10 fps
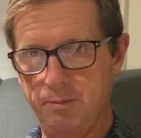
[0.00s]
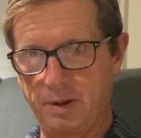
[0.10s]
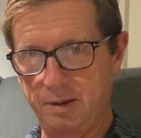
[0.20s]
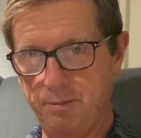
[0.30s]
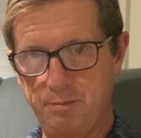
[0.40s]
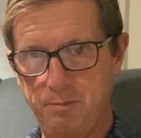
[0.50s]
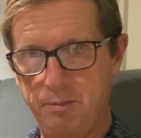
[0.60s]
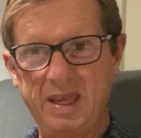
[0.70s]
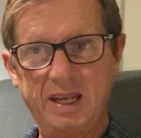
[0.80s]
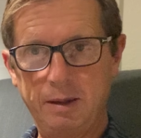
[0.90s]
like a
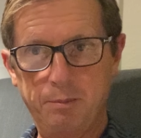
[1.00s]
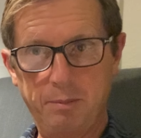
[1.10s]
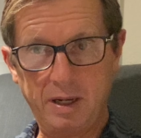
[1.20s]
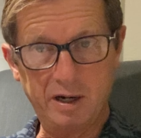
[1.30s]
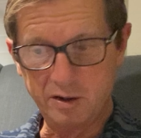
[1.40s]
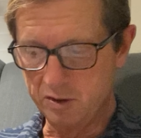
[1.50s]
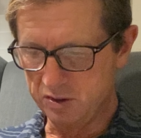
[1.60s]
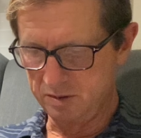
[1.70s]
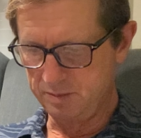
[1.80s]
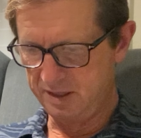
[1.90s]
meaty beer or
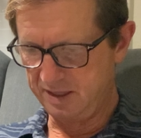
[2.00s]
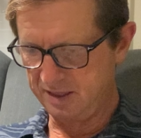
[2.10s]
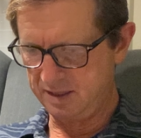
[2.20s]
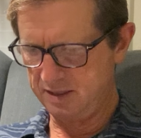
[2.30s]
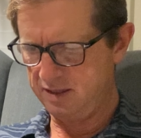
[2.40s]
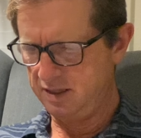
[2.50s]
something like that.